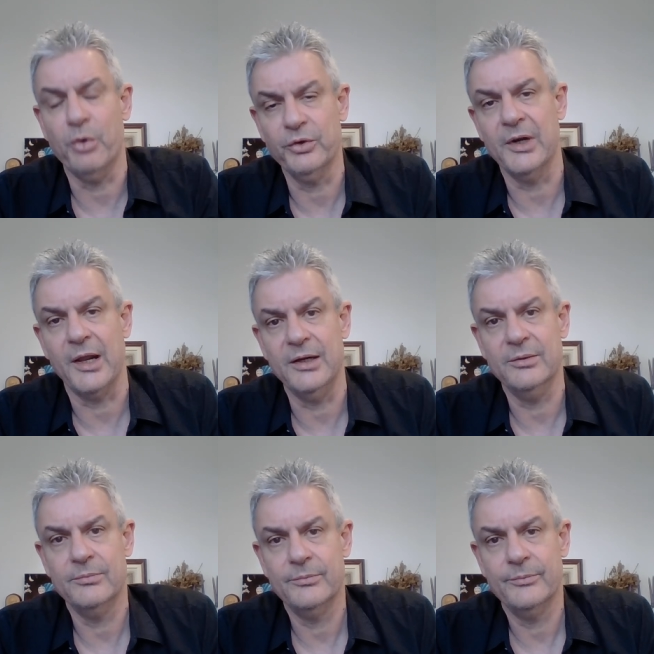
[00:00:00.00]
borderline.
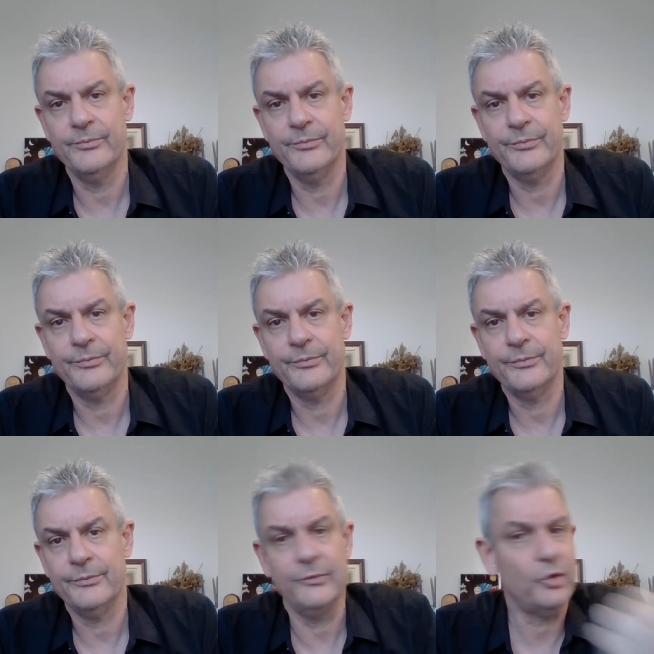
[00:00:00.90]

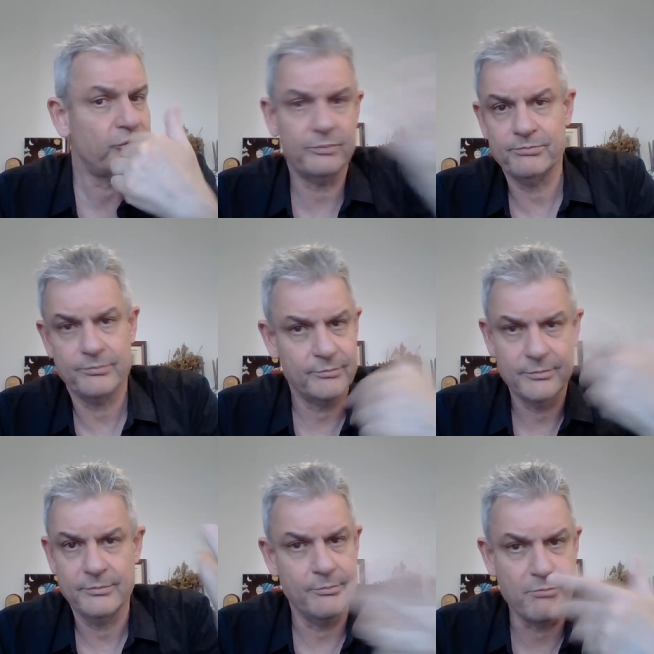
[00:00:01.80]
Not
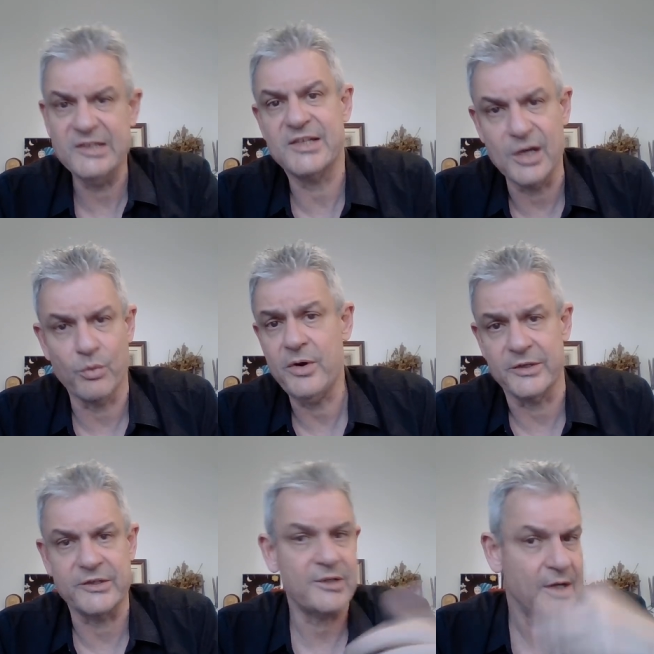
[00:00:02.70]
mincing
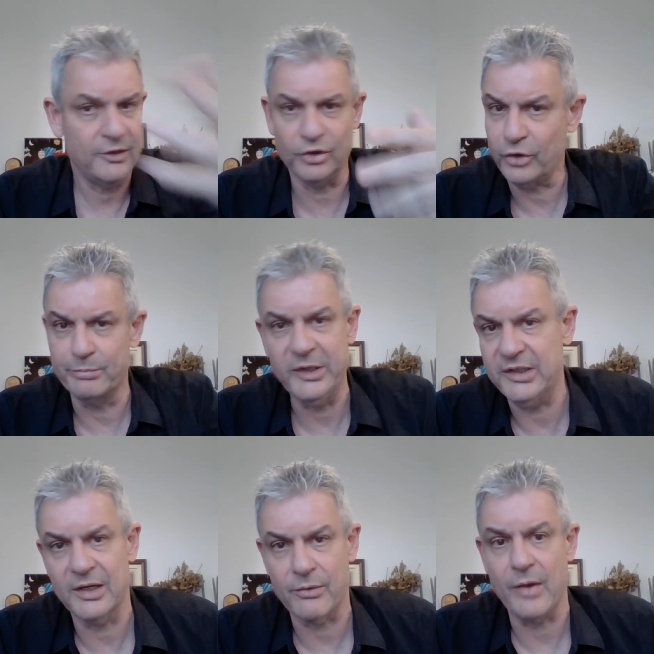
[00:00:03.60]
words, not
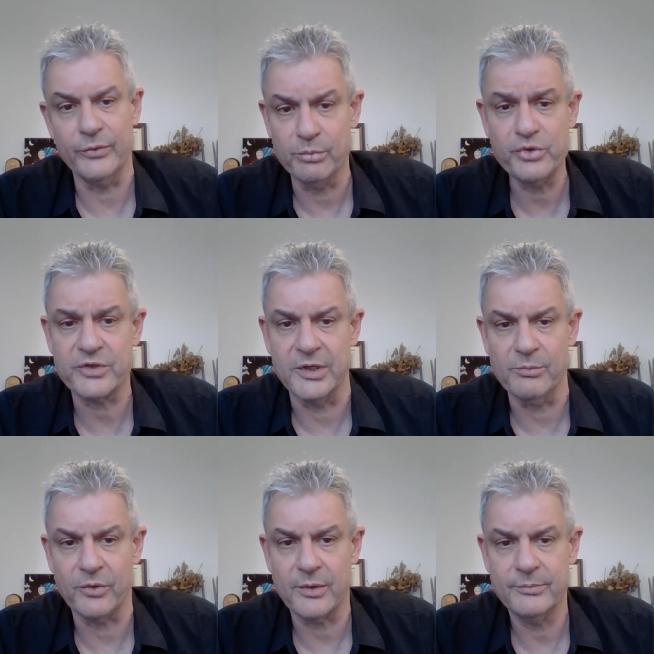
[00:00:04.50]
beating around the bush
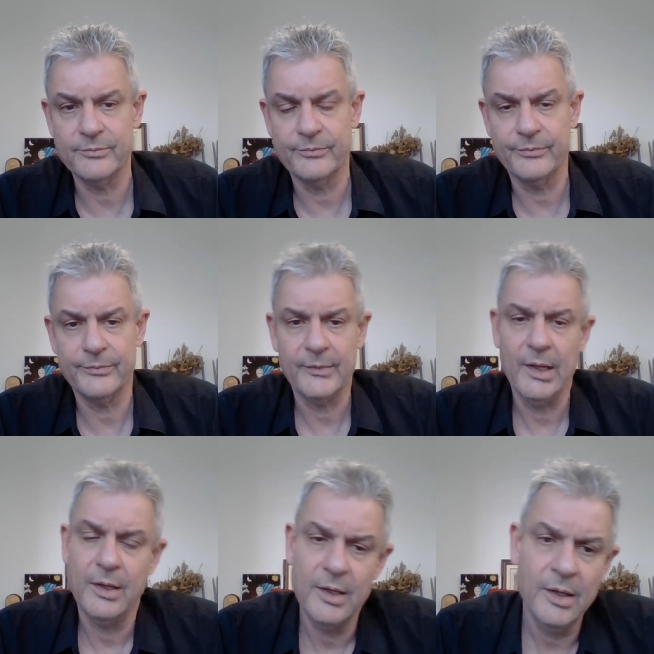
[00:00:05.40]
anymore.
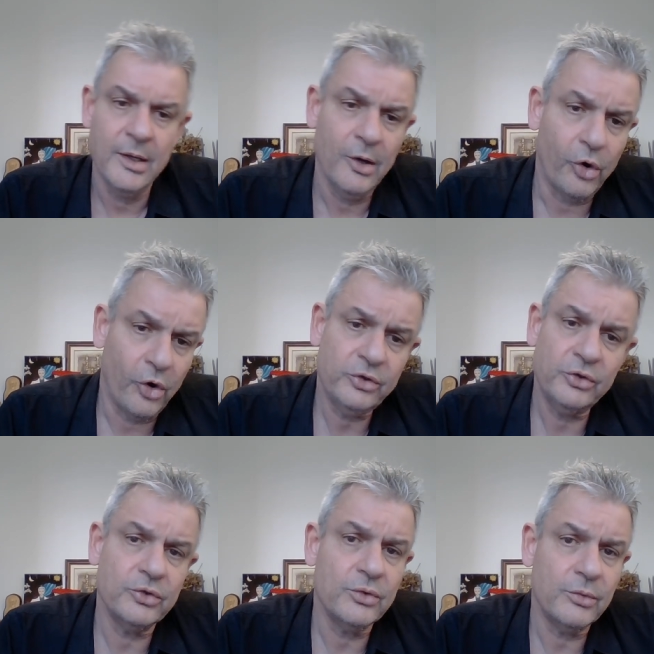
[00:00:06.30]

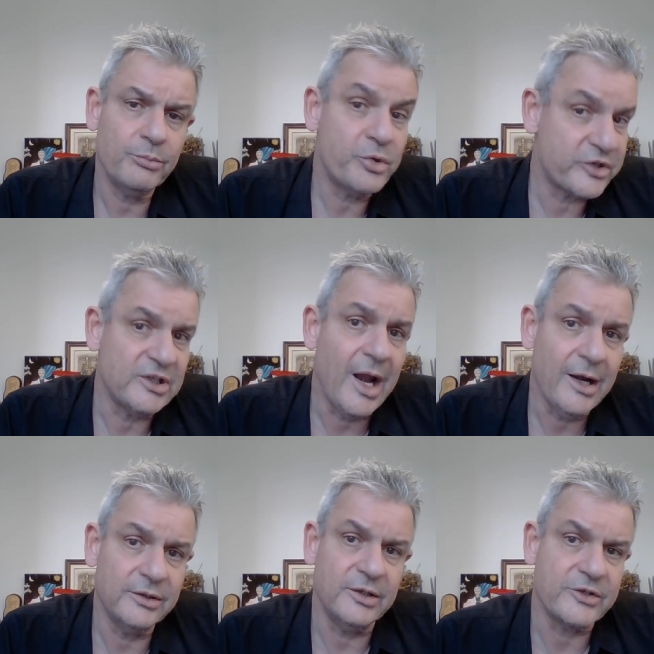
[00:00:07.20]
On to
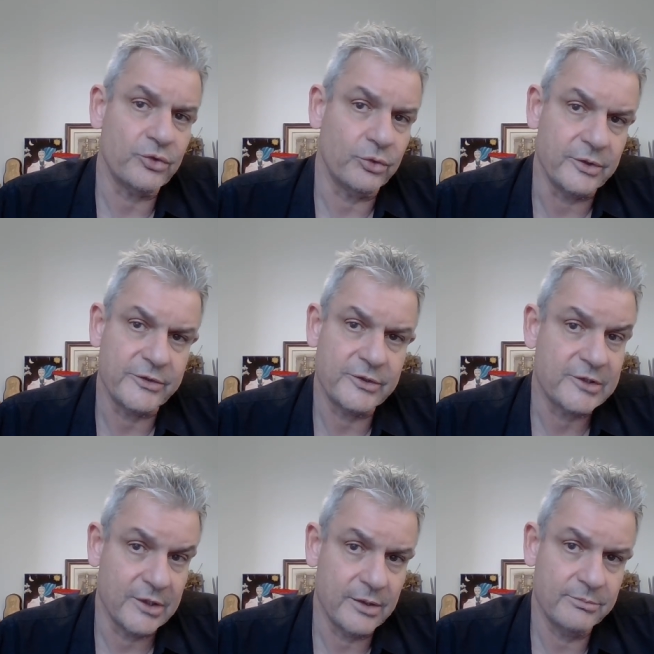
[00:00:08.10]
Personality Disorders.
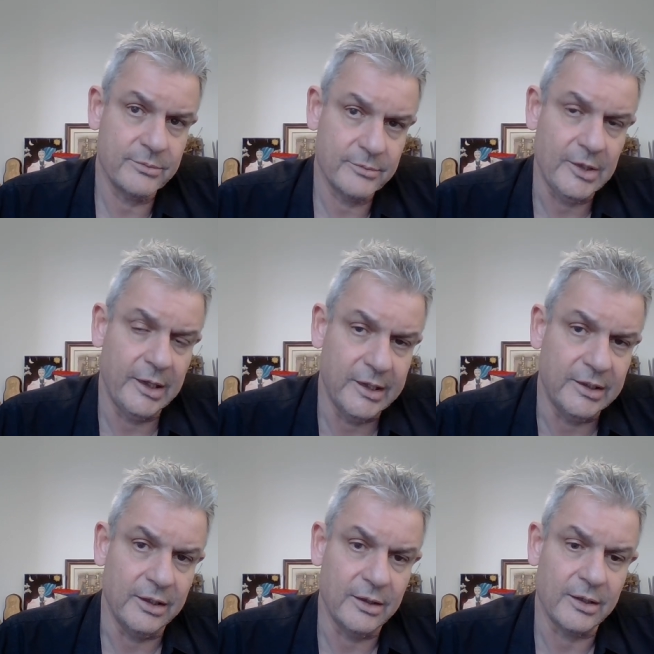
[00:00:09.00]
It's a
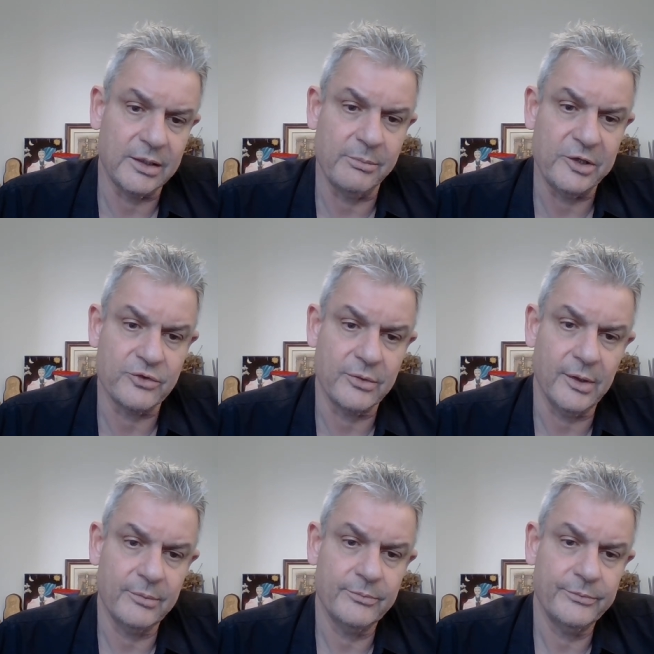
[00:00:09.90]
leading academic
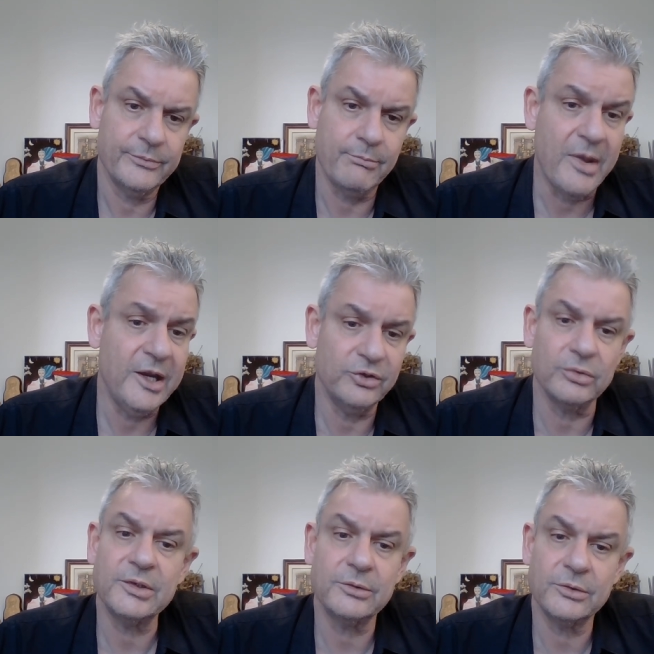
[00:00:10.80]
journal. May
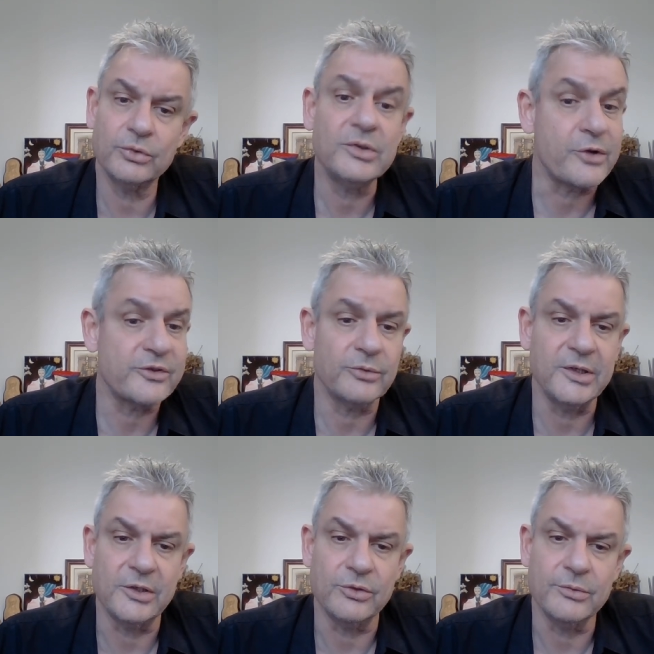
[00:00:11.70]

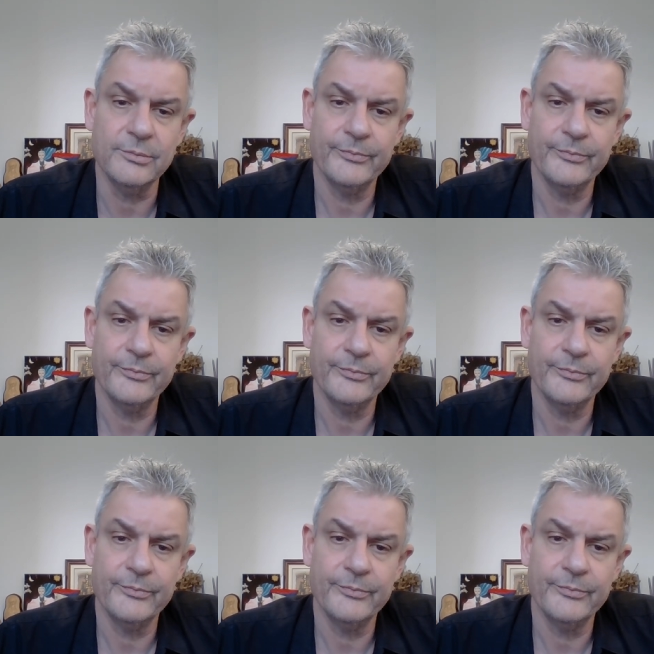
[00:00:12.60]
2022.